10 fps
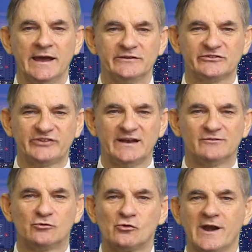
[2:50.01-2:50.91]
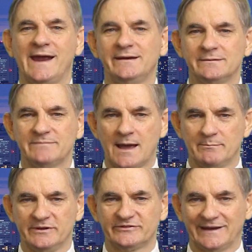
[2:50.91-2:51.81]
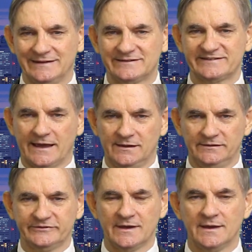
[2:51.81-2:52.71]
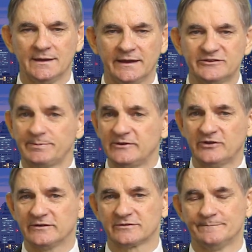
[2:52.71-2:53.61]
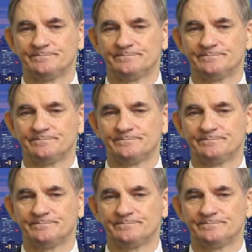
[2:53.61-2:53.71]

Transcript: is a set of random numbers in cells in spreadsheets.